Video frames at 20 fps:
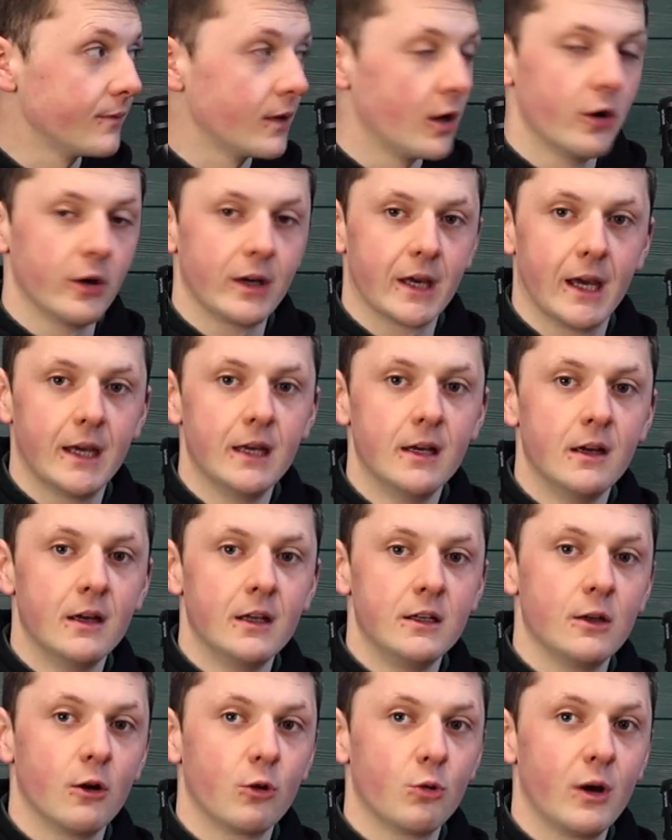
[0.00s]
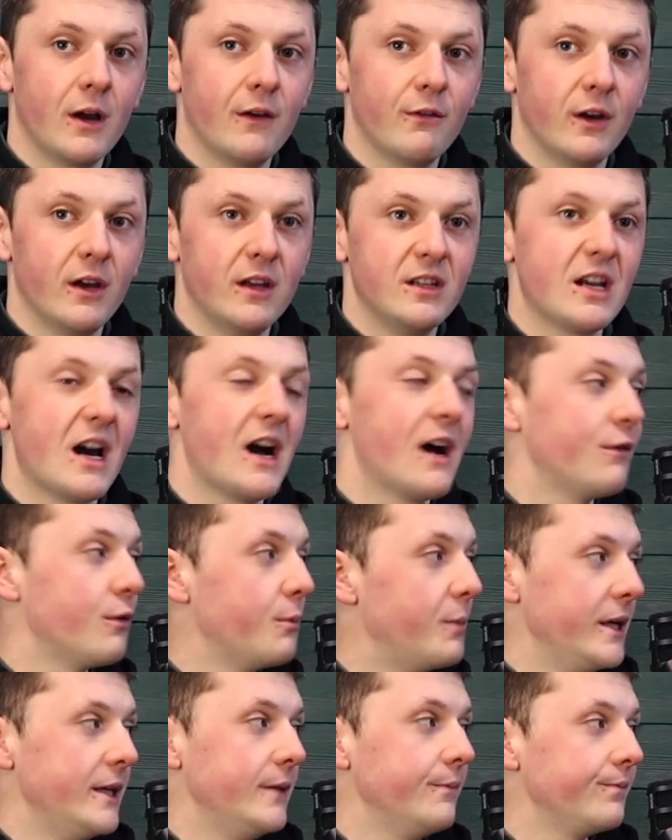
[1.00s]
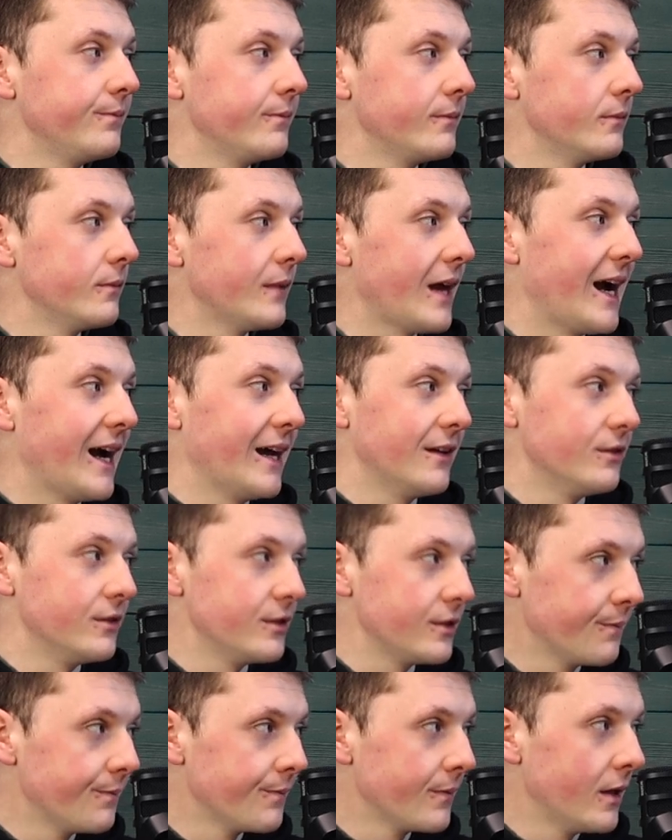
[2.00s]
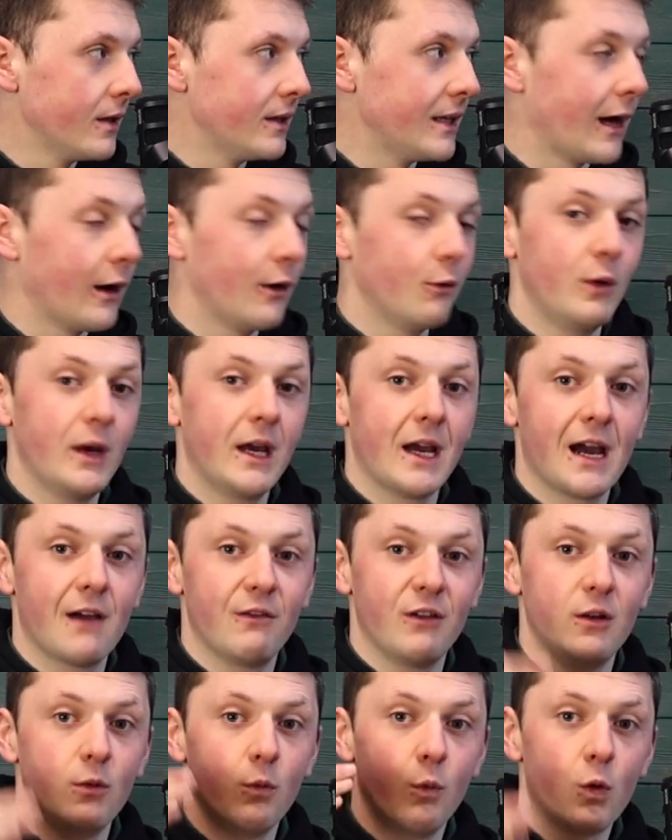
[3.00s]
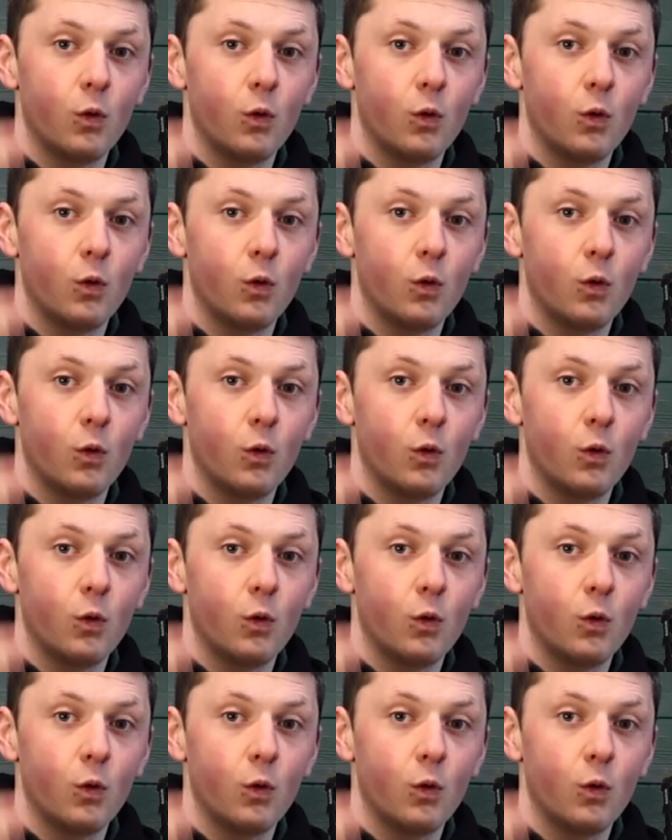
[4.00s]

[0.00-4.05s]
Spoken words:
Okay? Now, quaver is half a beat. Okay. And now we're having